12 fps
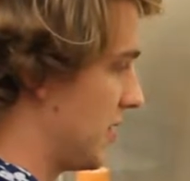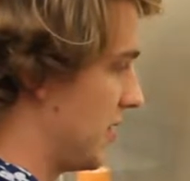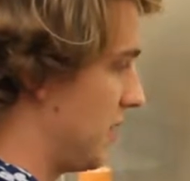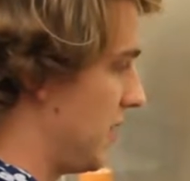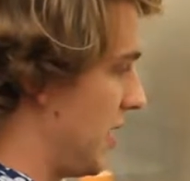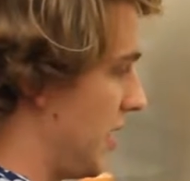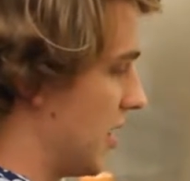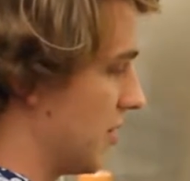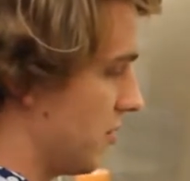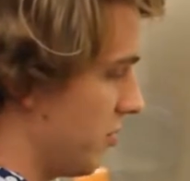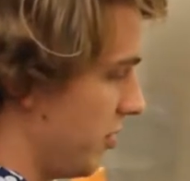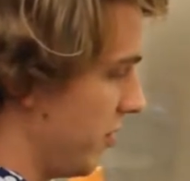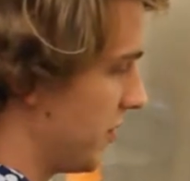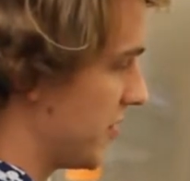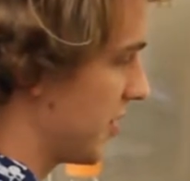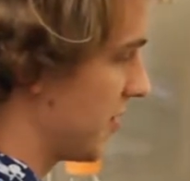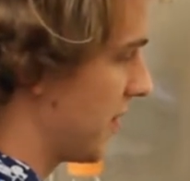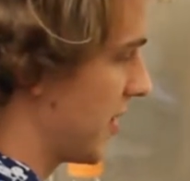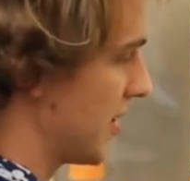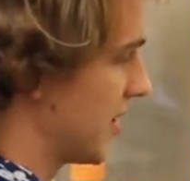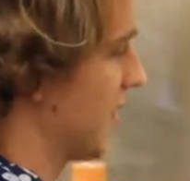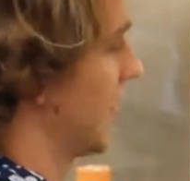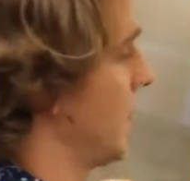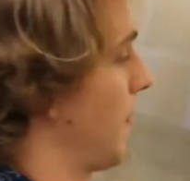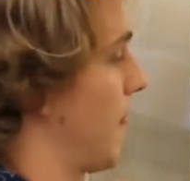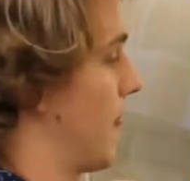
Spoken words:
to the bean and remove certain parts of it.